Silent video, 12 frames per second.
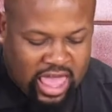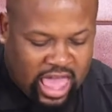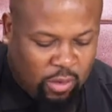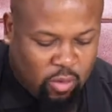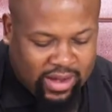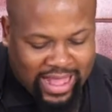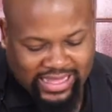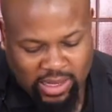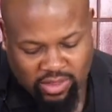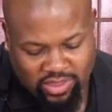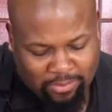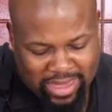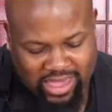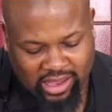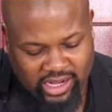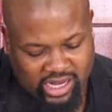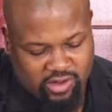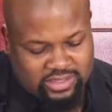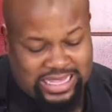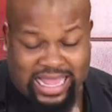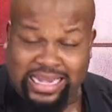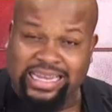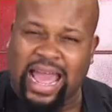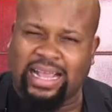And what I did with the bacon here is
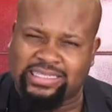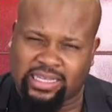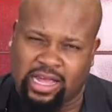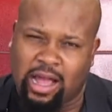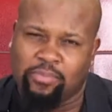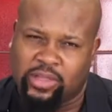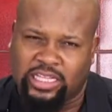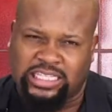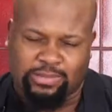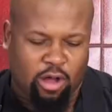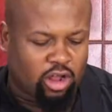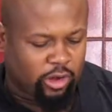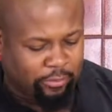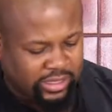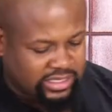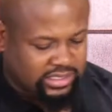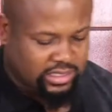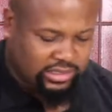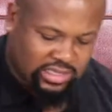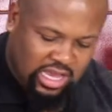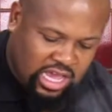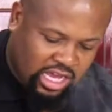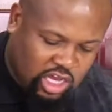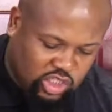I diced it up in smaller pieces,
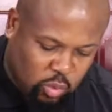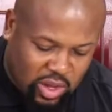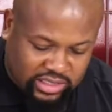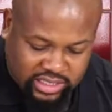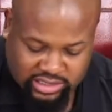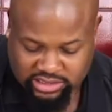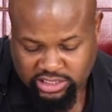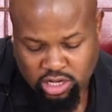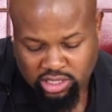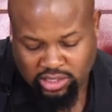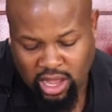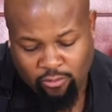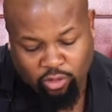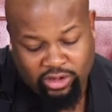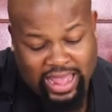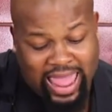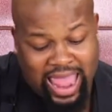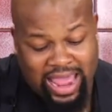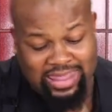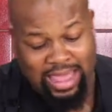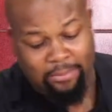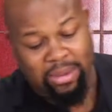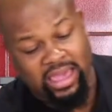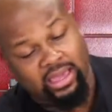because once this is cooked off, we're going to add
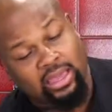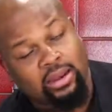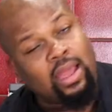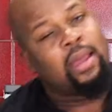that bacon